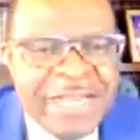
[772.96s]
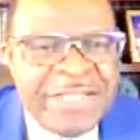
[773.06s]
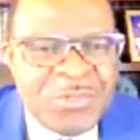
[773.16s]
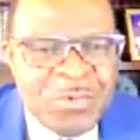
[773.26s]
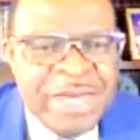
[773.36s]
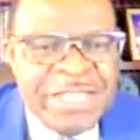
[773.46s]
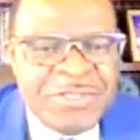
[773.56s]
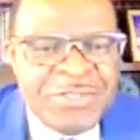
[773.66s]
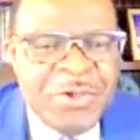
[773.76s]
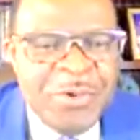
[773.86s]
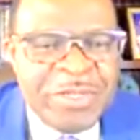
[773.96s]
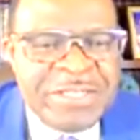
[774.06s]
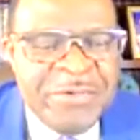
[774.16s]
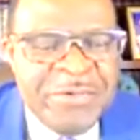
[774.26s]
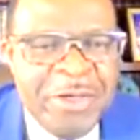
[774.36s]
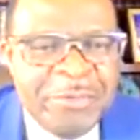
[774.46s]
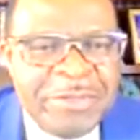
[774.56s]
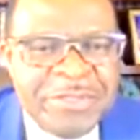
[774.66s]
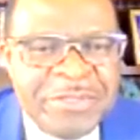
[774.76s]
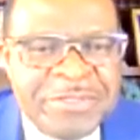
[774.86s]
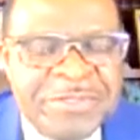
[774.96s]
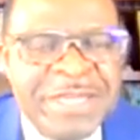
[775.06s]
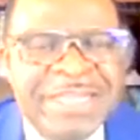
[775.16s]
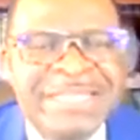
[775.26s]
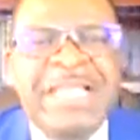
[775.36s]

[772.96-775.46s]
is wanting to know what's going on with your students,